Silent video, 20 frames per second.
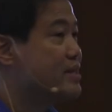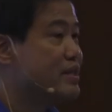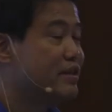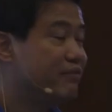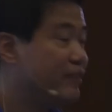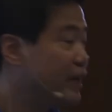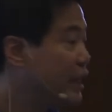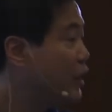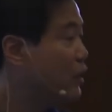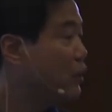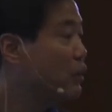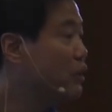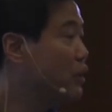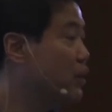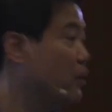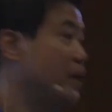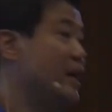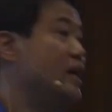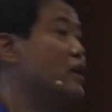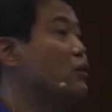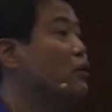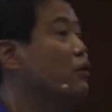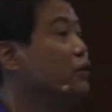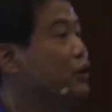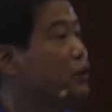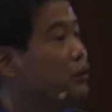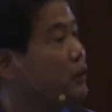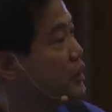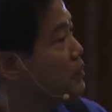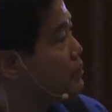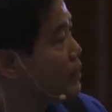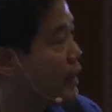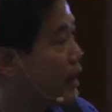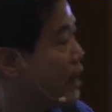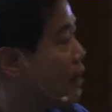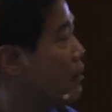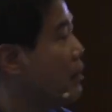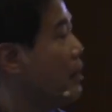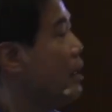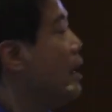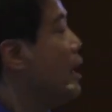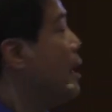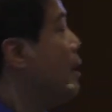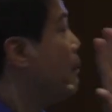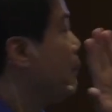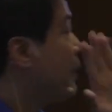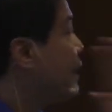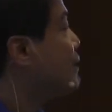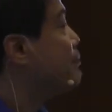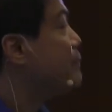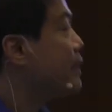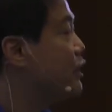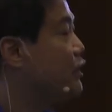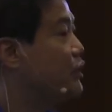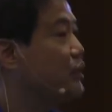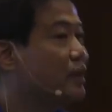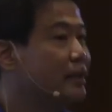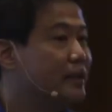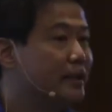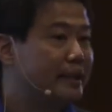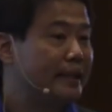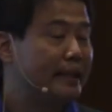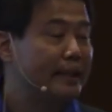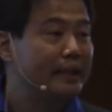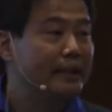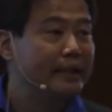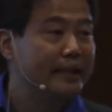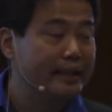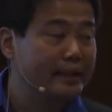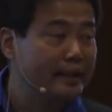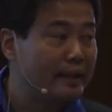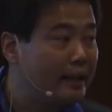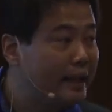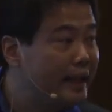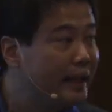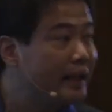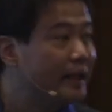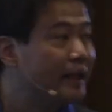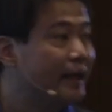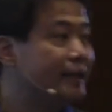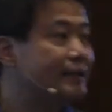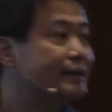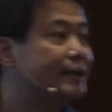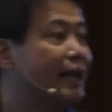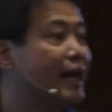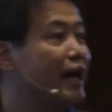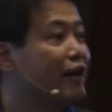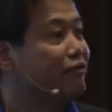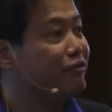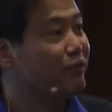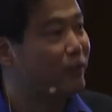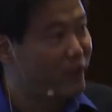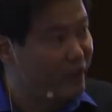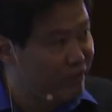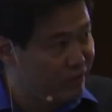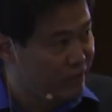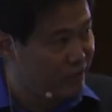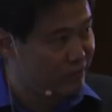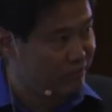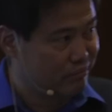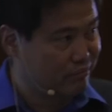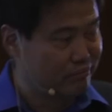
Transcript: it's a video, create your own YouTube account. Please make sure that the, that the link is live forever.